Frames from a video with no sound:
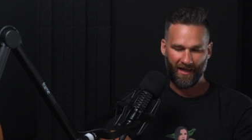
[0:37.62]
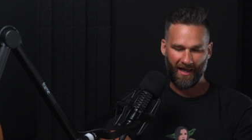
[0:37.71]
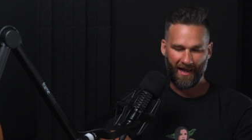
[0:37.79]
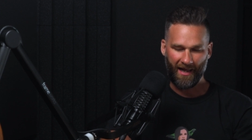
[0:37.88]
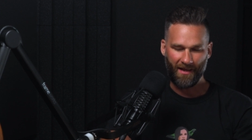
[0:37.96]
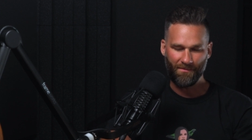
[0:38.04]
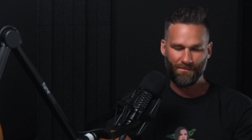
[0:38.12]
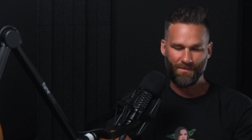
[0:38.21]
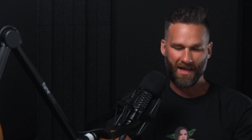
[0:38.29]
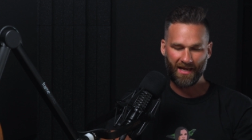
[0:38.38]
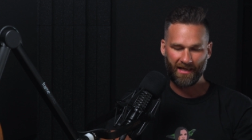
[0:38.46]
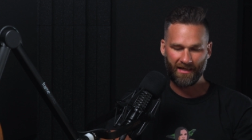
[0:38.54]
I'm
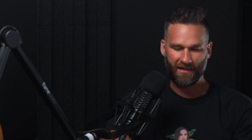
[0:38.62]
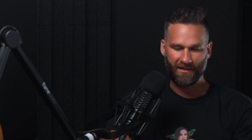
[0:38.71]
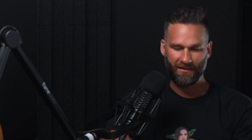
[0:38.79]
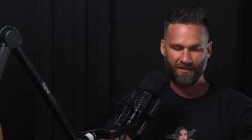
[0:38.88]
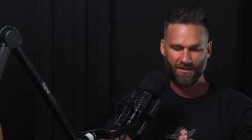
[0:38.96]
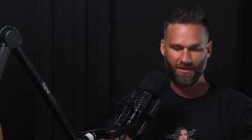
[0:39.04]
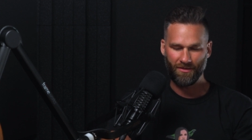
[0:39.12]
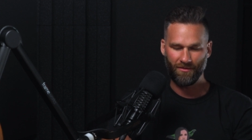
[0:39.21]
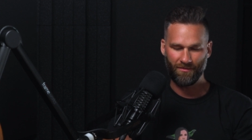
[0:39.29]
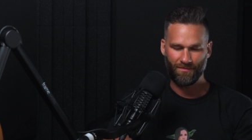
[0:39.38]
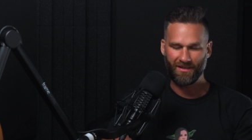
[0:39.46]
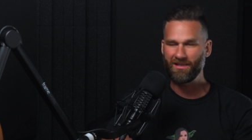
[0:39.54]
begging
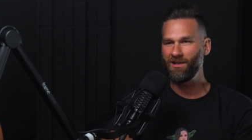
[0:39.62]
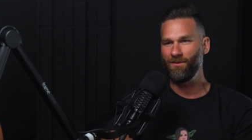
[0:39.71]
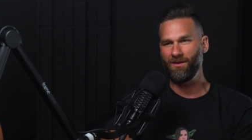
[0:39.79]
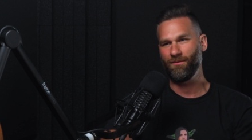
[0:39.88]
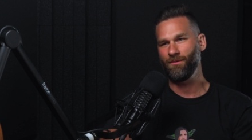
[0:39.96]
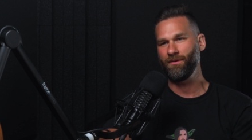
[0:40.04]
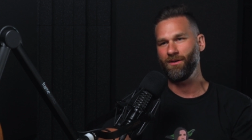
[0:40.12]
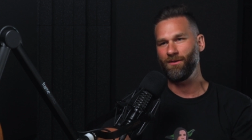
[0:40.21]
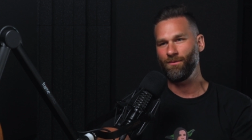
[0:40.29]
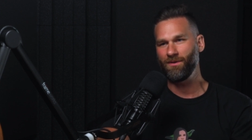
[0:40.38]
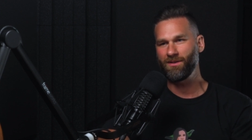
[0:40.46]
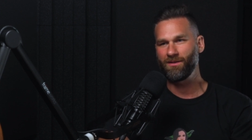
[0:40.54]
you, please tell me what are the other
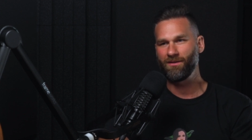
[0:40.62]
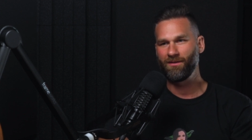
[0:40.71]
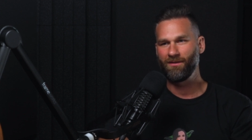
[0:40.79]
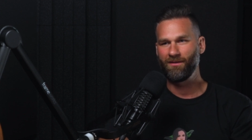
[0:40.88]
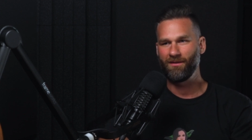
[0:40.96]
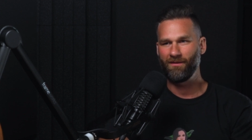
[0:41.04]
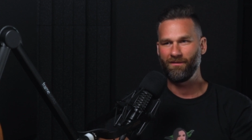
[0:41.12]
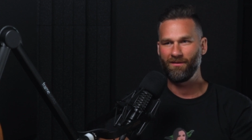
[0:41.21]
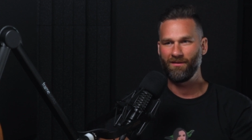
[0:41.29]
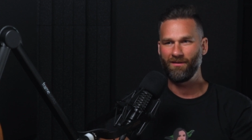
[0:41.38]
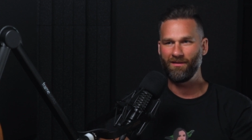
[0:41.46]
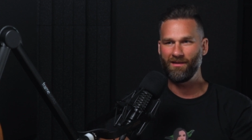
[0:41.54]
ones?
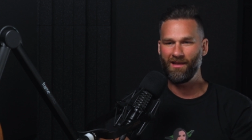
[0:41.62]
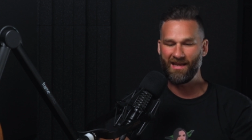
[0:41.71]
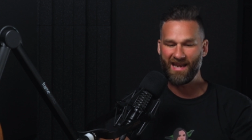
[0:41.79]
The